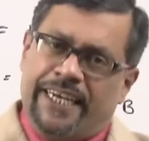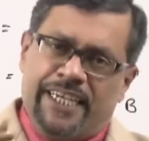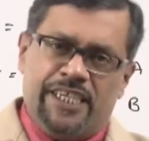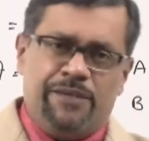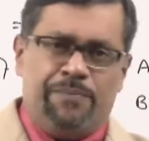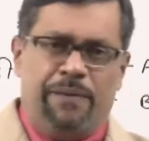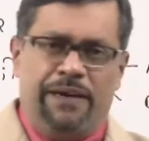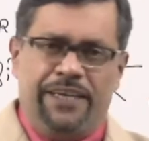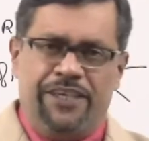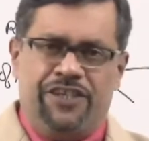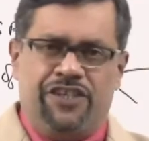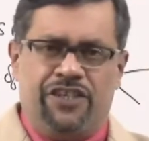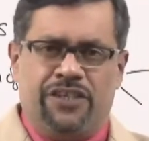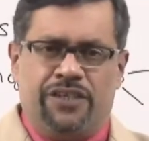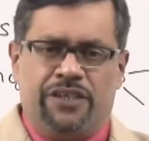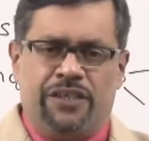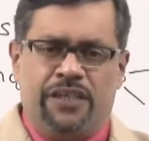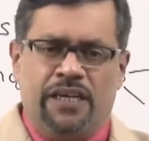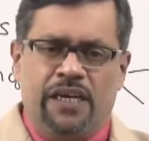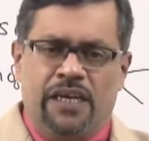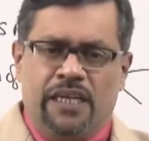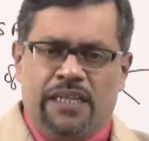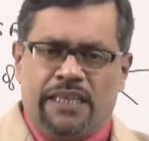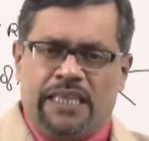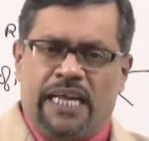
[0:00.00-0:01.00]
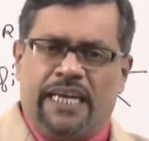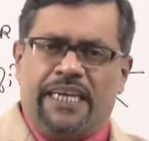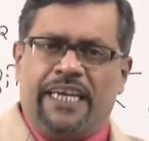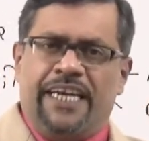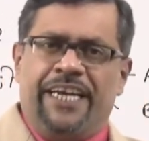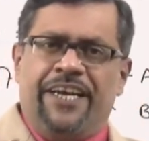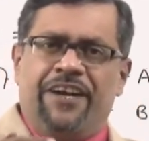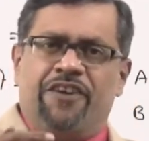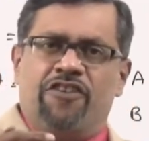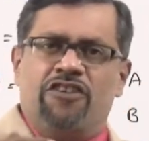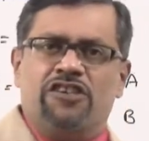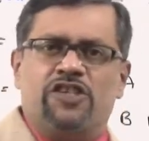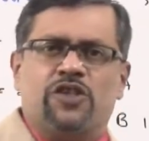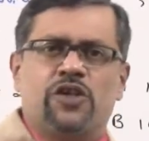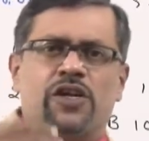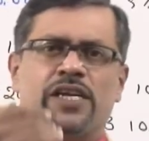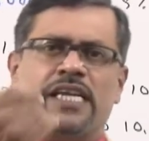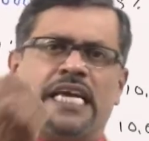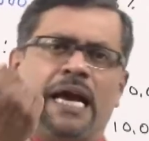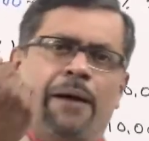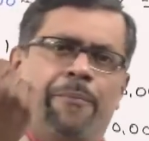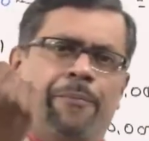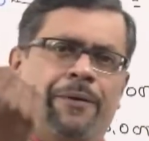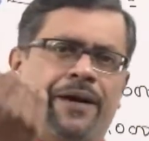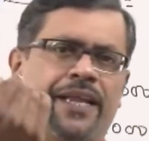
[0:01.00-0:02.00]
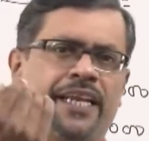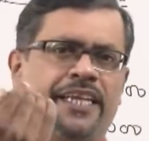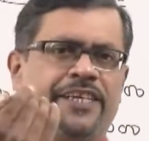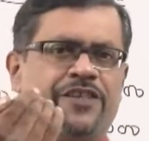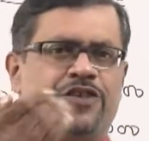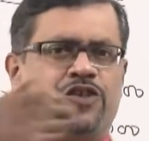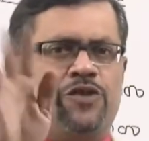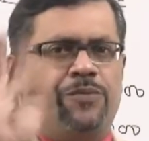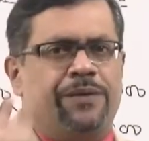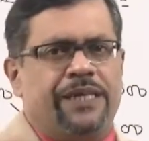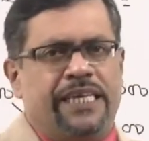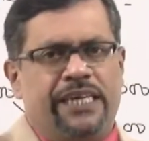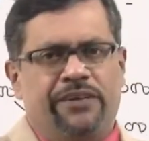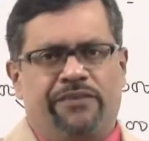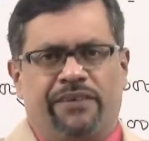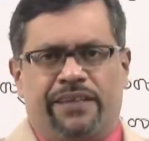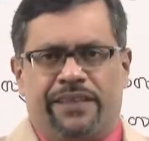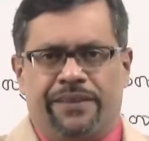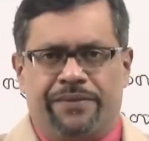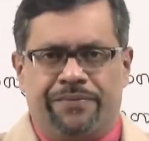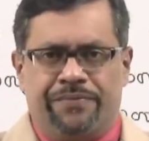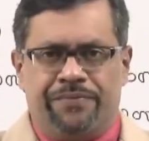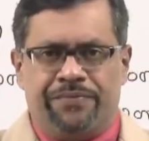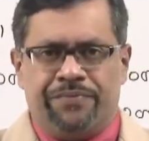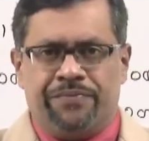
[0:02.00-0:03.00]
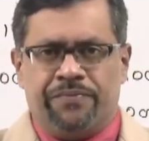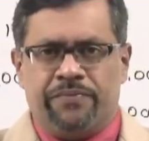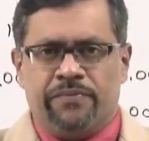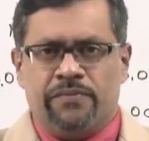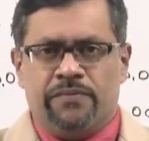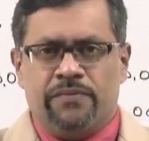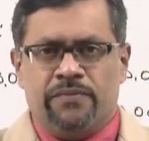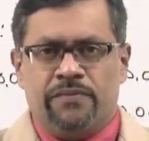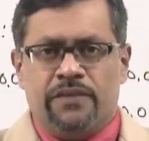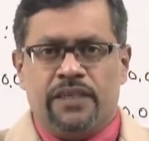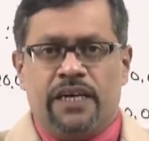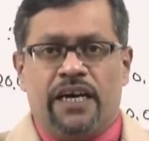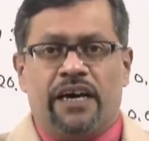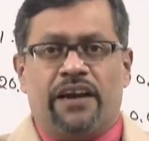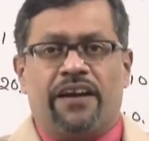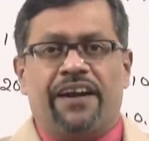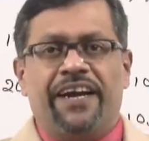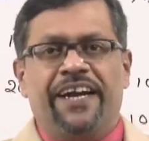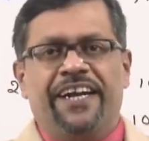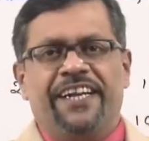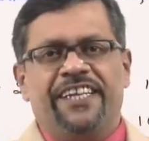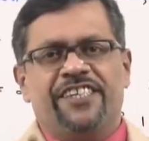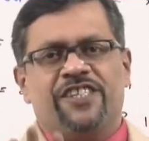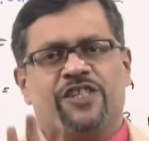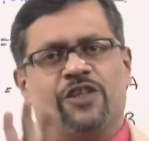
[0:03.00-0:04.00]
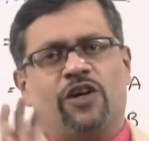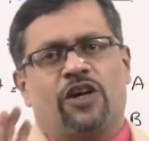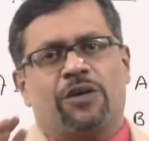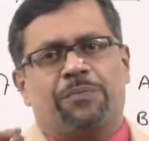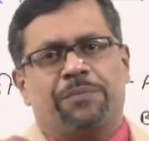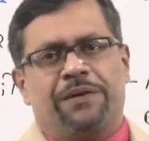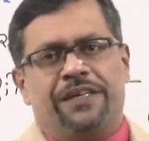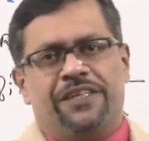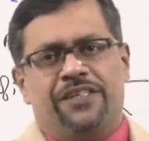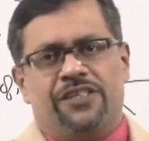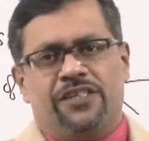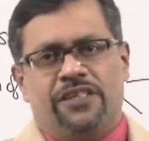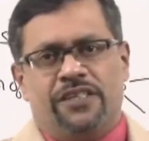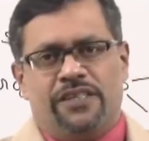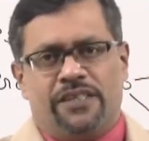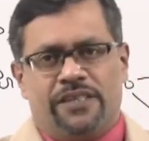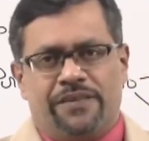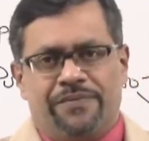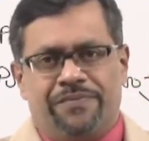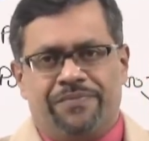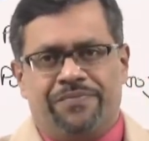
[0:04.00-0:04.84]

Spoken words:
is mentioned that interest on capital is to be given. Rate is not mentioned.